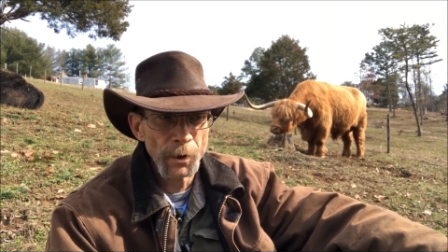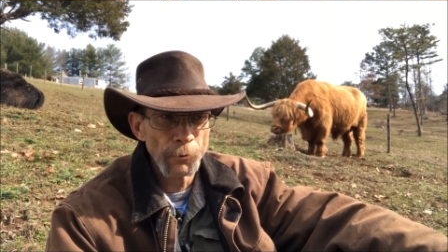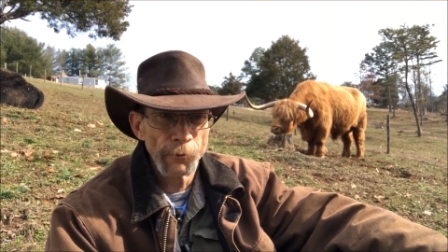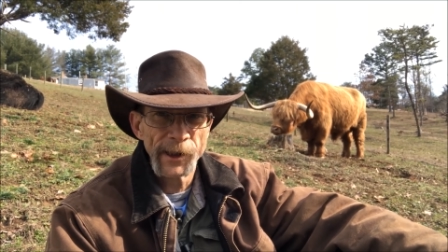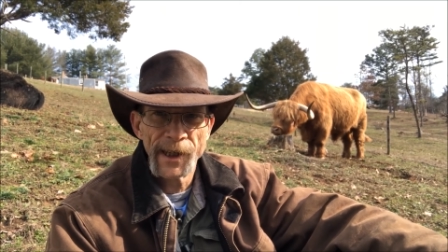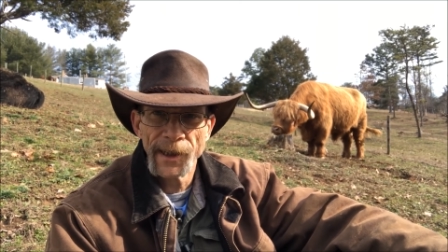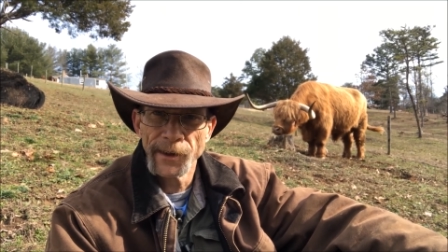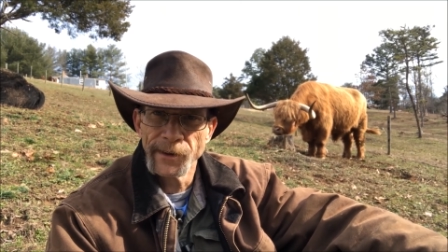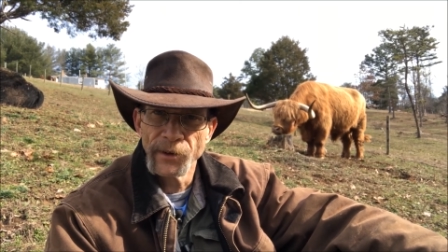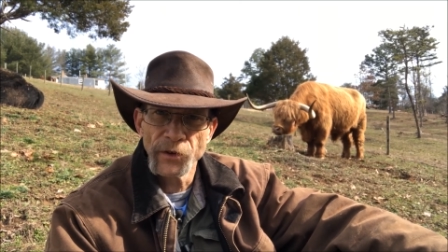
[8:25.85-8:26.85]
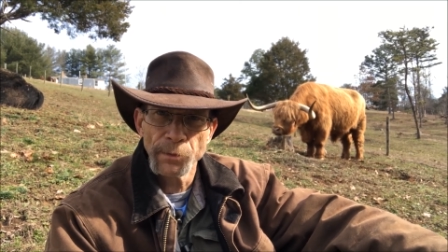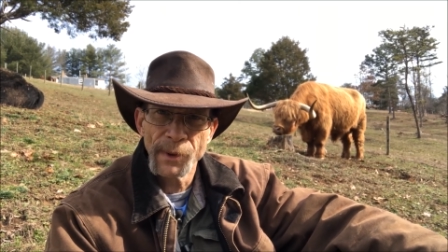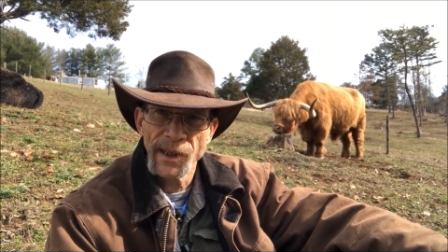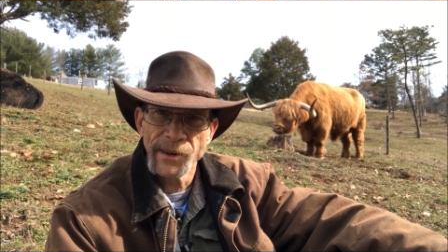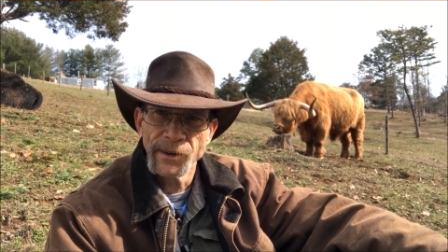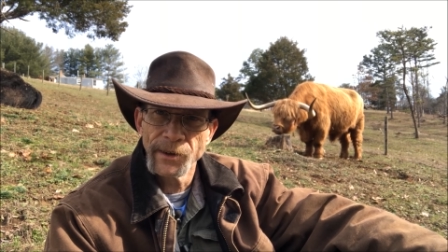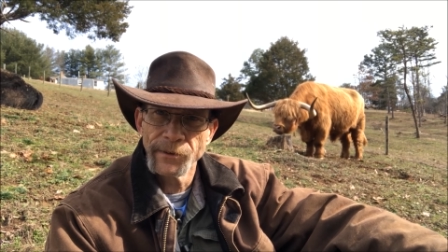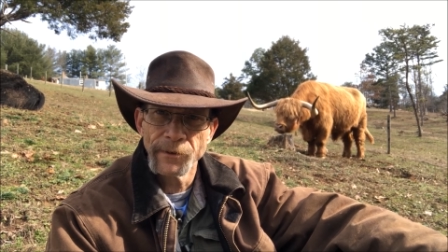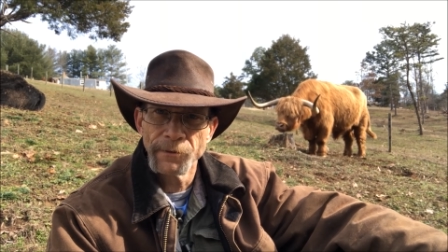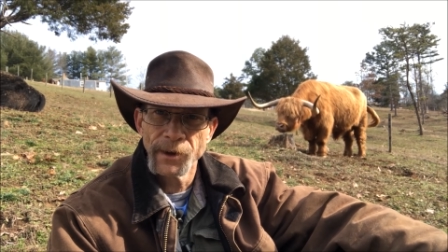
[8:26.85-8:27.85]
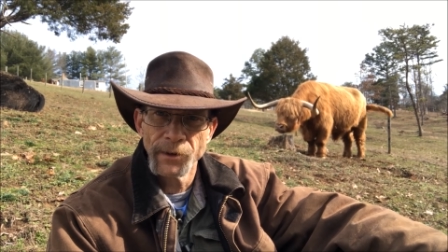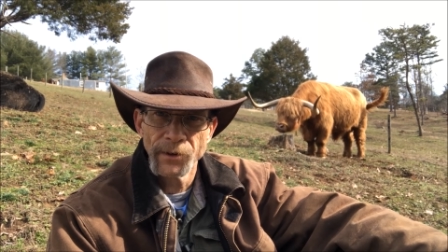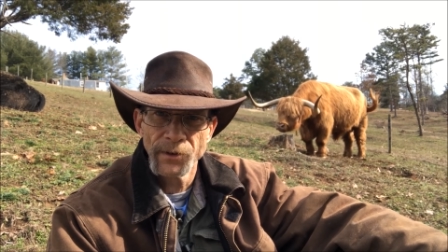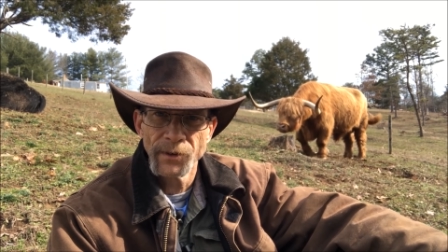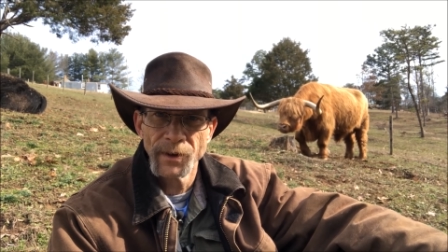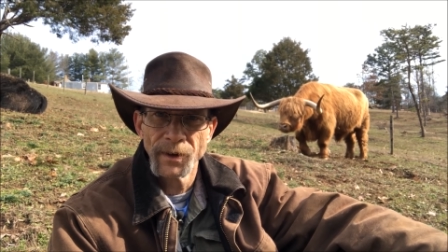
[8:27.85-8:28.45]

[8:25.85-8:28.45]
reality smacking you in the face.